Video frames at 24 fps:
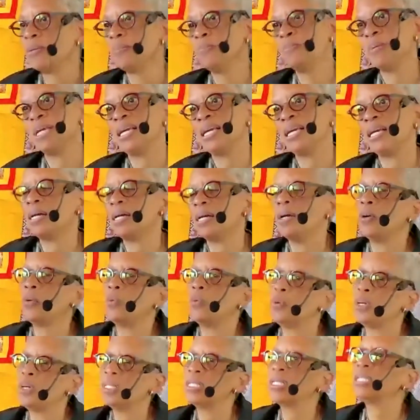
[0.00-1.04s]
being
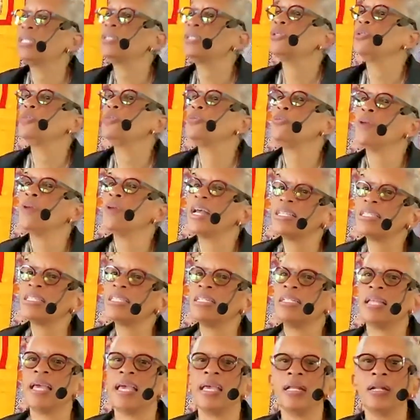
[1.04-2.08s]
willing to
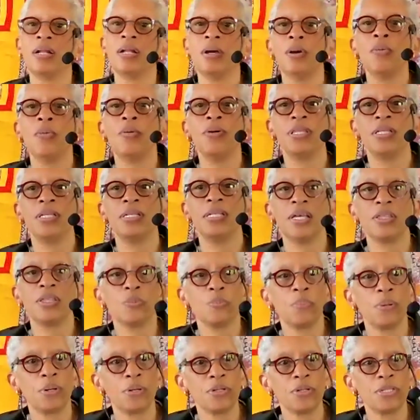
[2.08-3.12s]
resonate with another
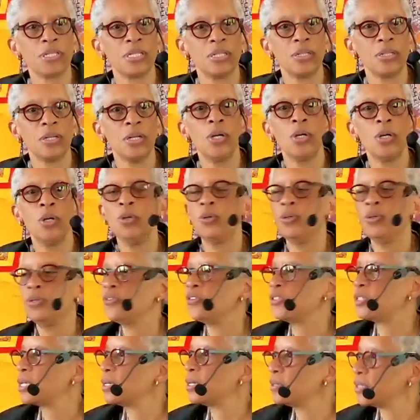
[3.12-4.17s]
person who
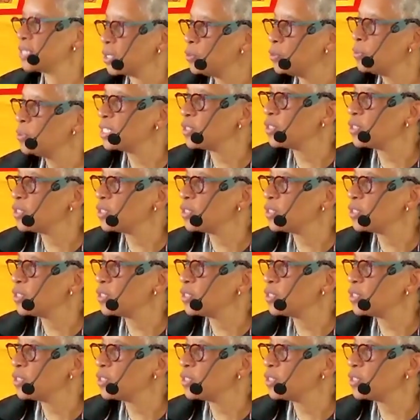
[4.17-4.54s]
is